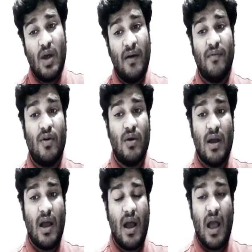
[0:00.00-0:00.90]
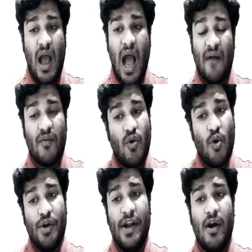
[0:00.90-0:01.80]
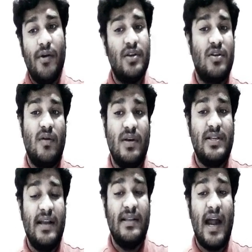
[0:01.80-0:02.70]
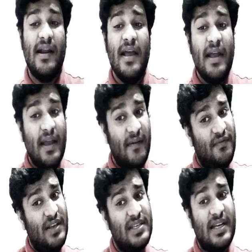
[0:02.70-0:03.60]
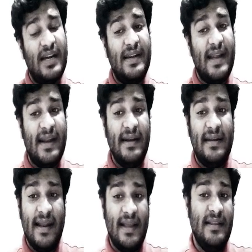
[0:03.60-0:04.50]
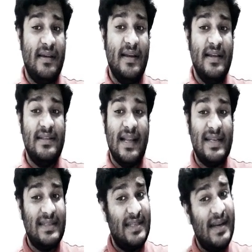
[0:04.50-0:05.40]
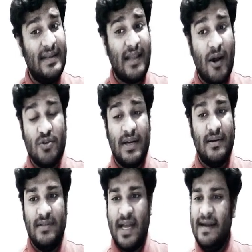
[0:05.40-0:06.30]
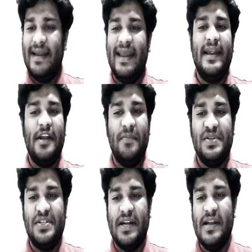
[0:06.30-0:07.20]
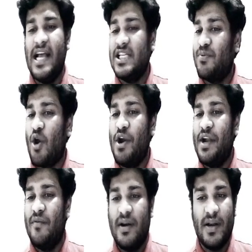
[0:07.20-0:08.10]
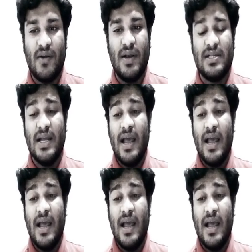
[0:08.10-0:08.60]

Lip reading: have coded on your server saying that if this content length is less than 1000, then take it immediately as priority 1 request,